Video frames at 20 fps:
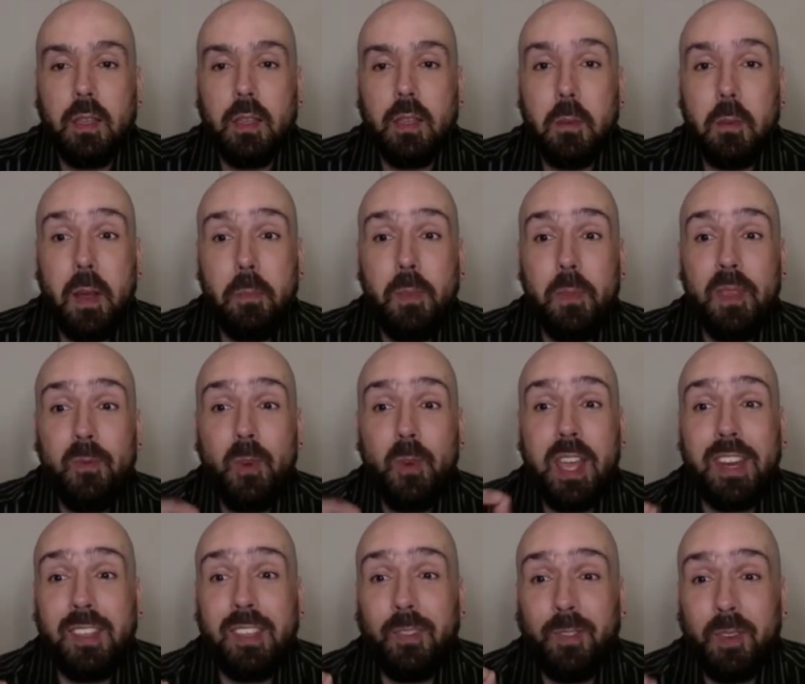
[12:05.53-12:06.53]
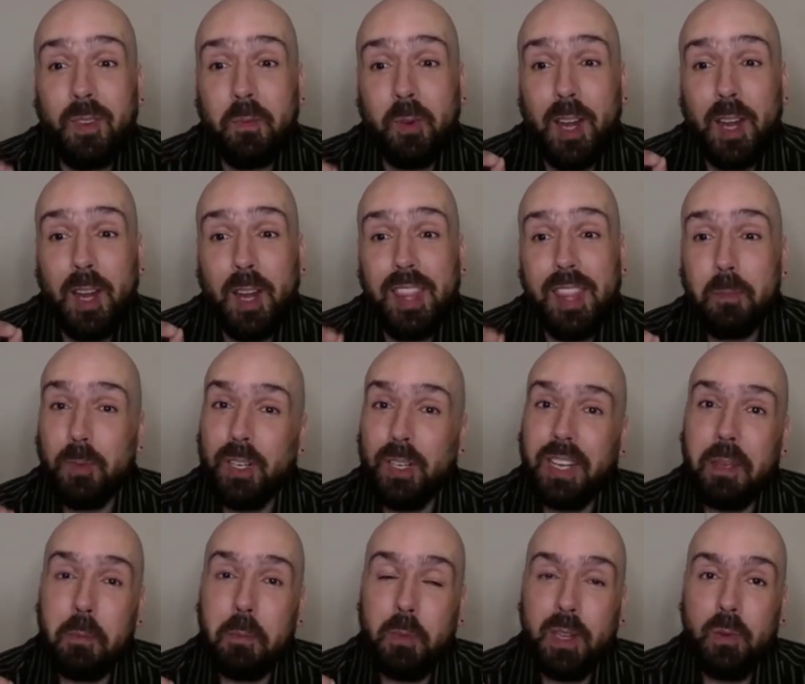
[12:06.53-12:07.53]
But be ready. If you pray that
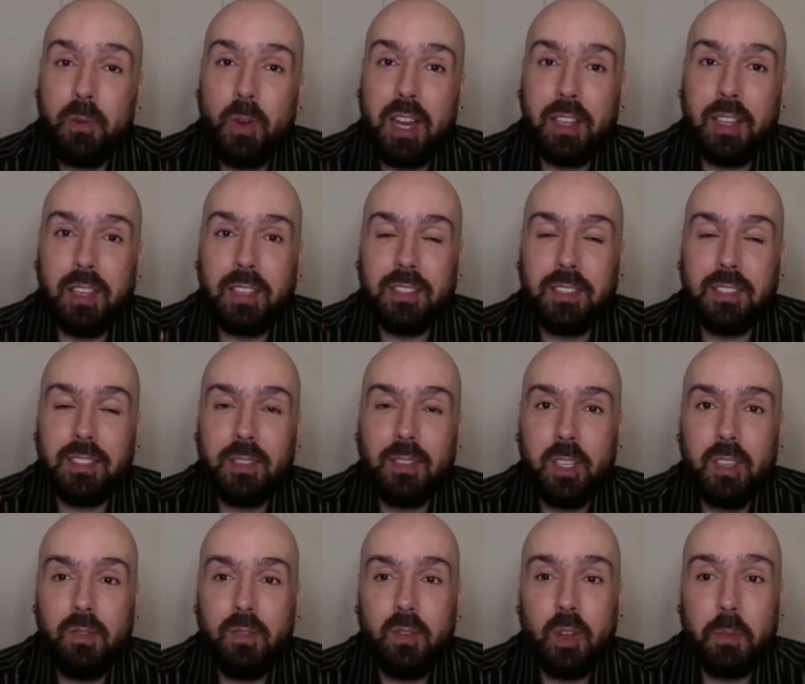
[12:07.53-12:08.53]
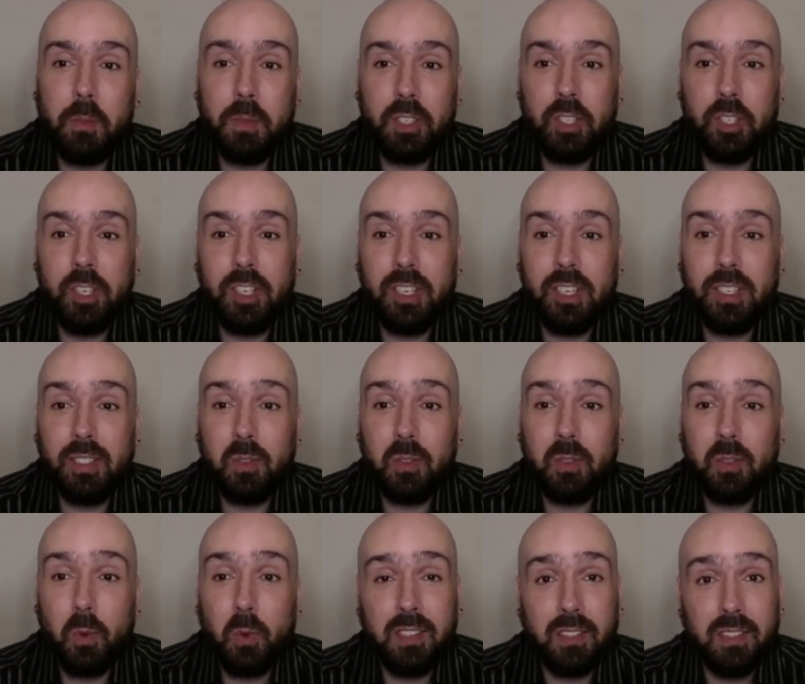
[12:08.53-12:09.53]
prayer, be ready, because He will give you opportunities
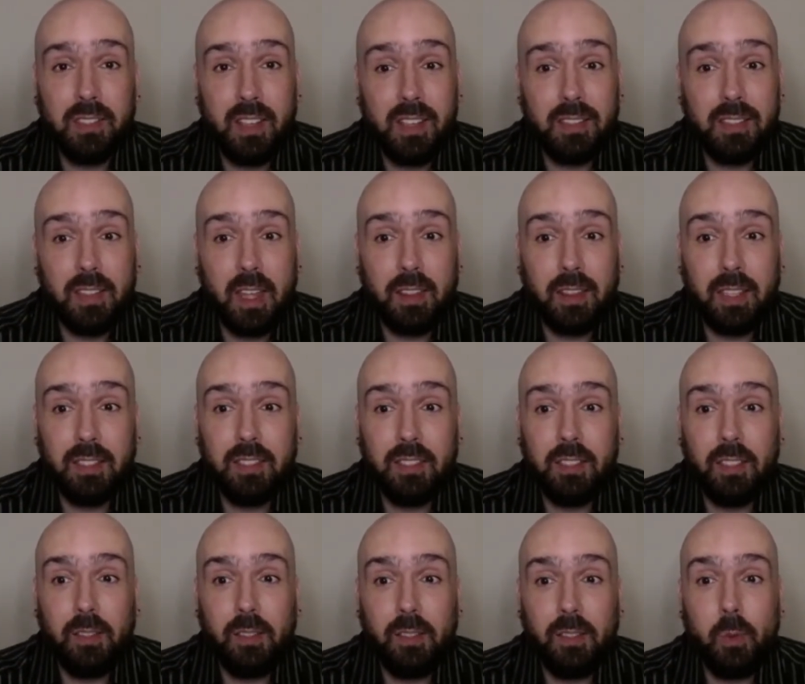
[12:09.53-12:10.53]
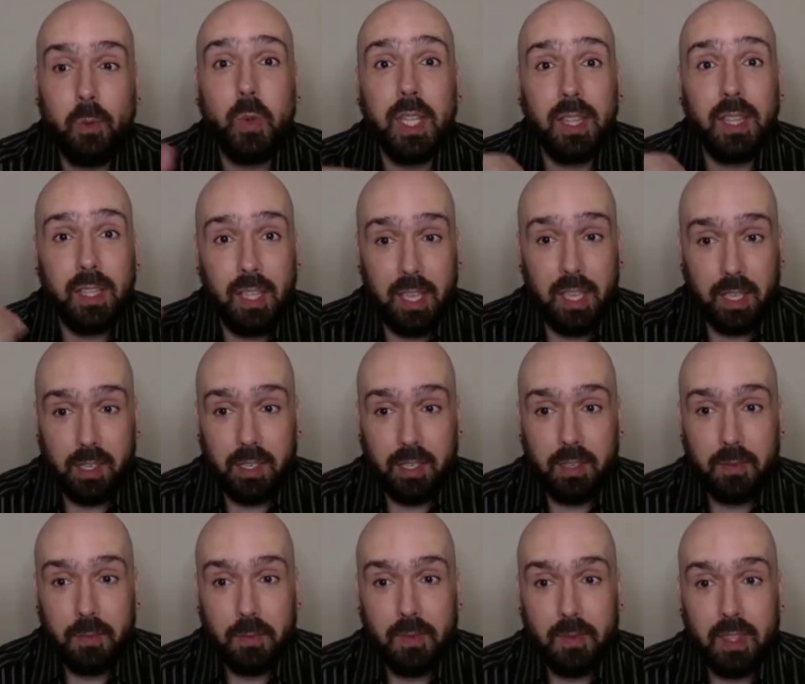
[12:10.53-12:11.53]
to exercise that. That's the only way we learn,
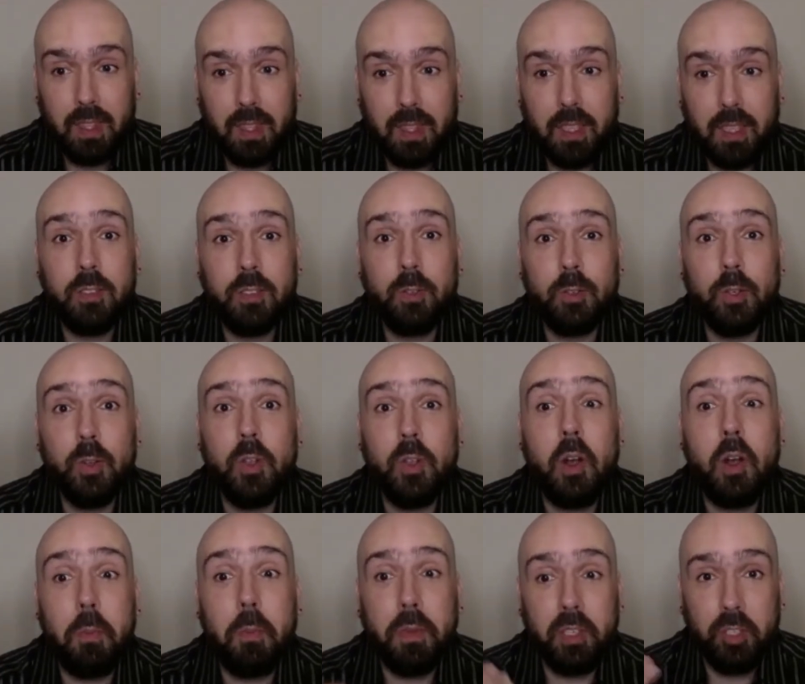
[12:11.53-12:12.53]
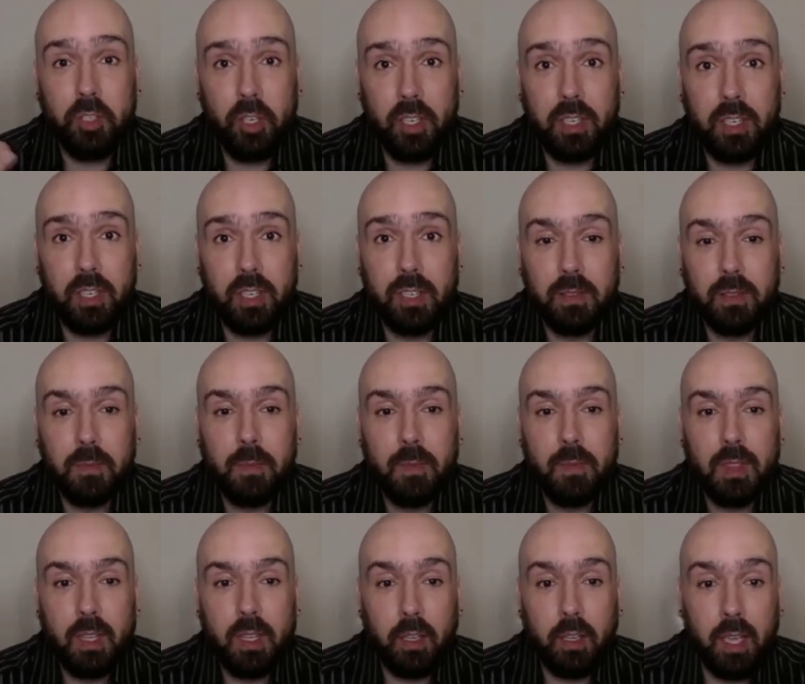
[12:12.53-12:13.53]
is through opportunities.
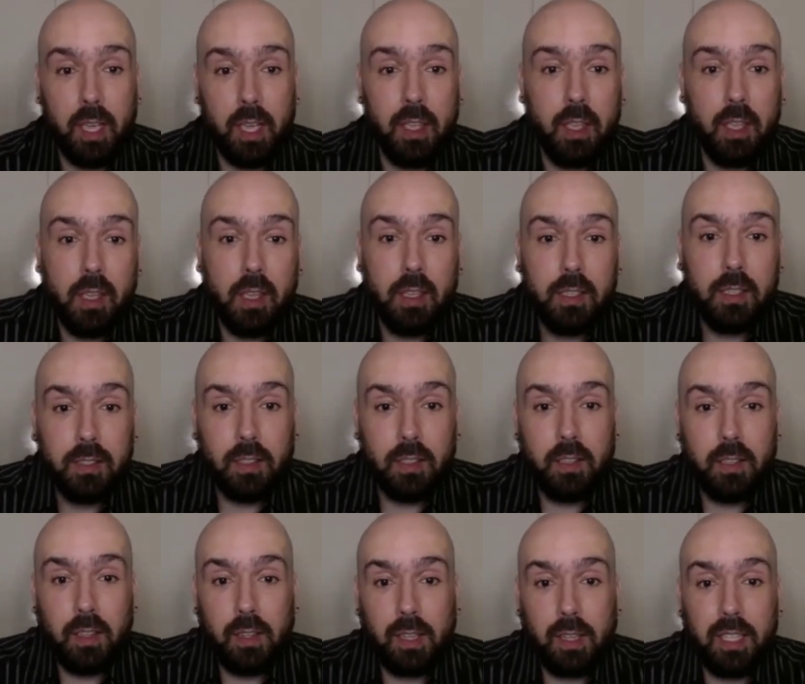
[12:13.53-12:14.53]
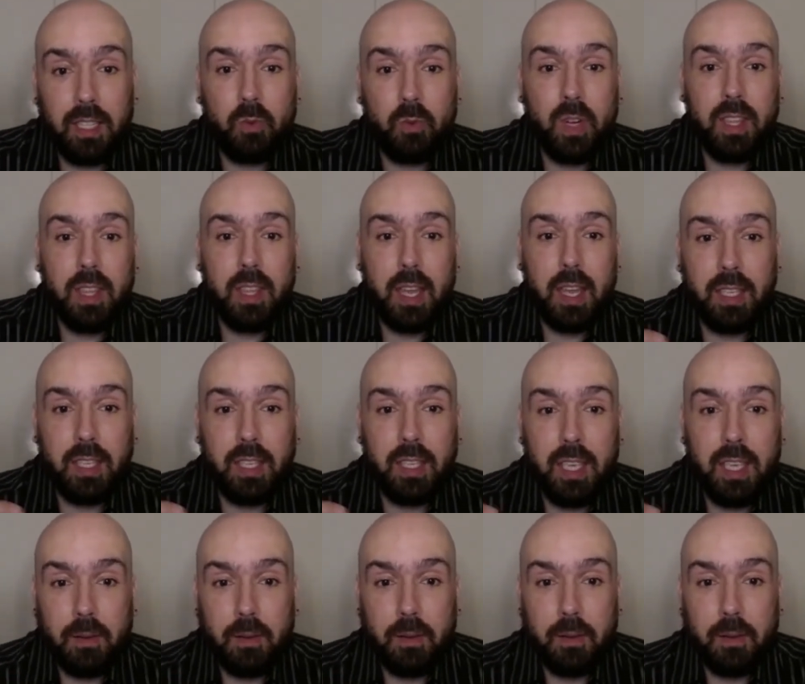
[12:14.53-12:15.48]
Okay, so let's read that again.